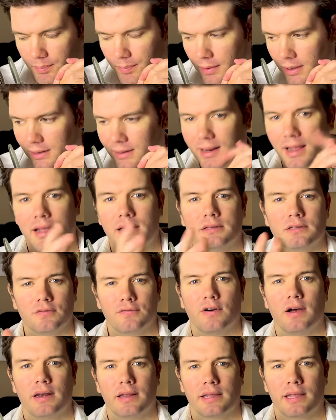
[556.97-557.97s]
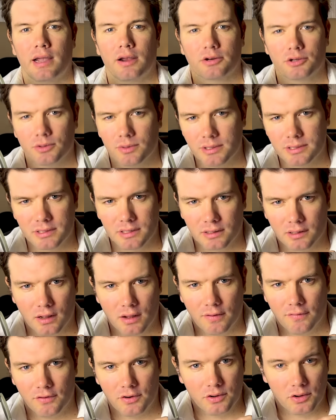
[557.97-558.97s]
But a defining characteristic
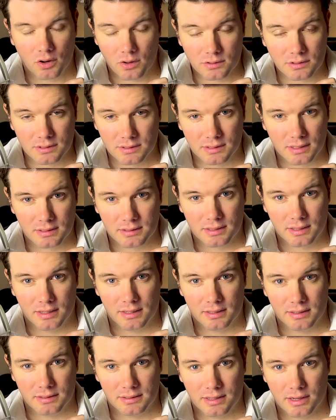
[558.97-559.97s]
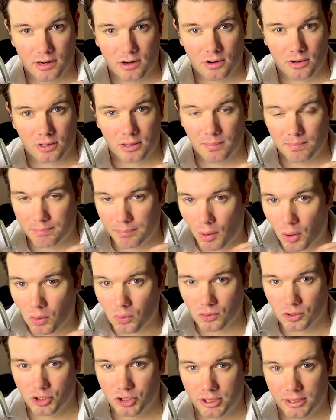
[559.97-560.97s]
of a narcissist is their
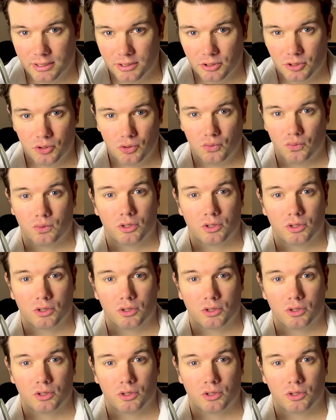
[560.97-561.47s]
compulsion to